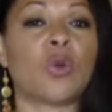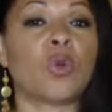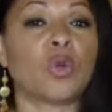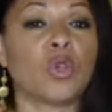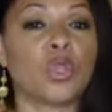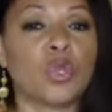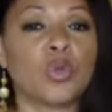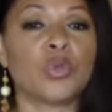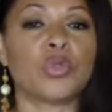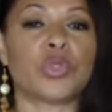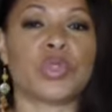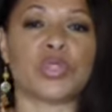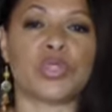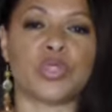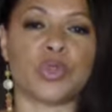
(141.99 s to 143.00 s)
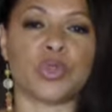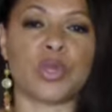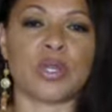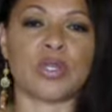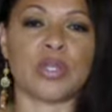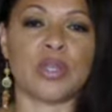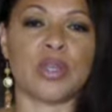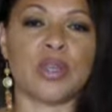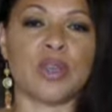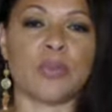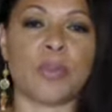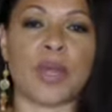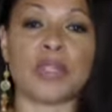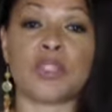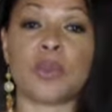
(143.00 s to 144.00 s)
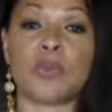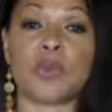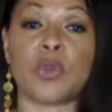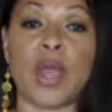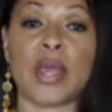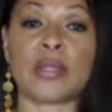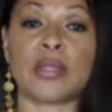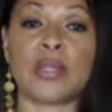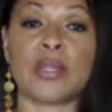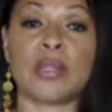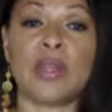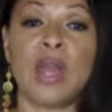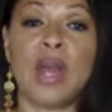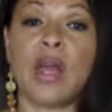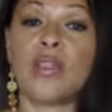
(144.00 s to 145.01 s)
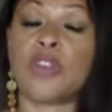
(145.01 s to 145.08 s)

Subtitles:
or loses during the year by subtracting